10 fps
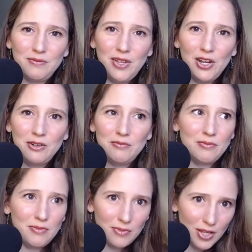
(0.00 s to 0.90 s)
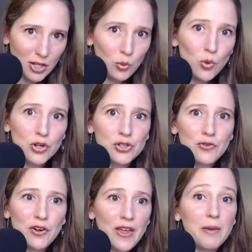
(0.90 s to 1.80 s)
You know, it works
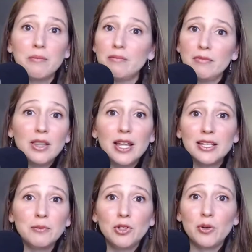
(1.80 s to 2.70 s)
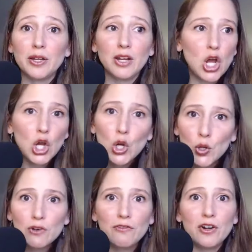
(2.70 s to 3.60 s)
for them. Let them do it.
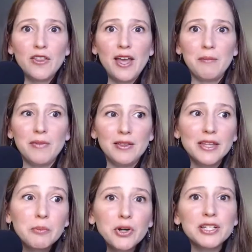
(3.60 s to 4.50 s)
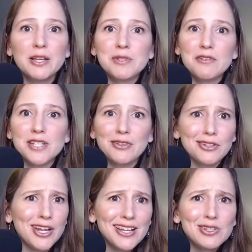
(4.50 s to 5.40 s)
Good for them. They're putting themselves out
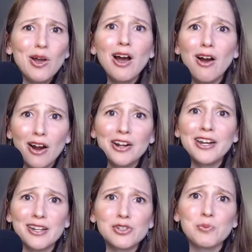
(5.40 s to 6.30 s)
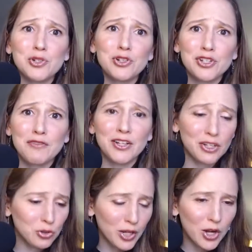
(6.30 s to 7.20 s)
there. You guys know how hard it is to put yourself out
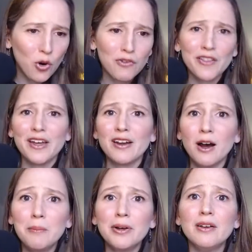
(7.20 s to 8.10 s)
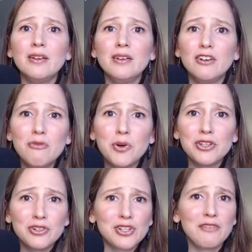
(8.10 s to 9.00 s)
there, to get over that hump of
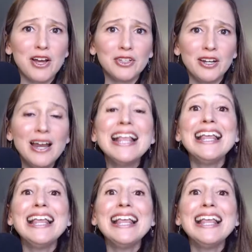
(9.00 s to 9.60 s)
putting yourself out there?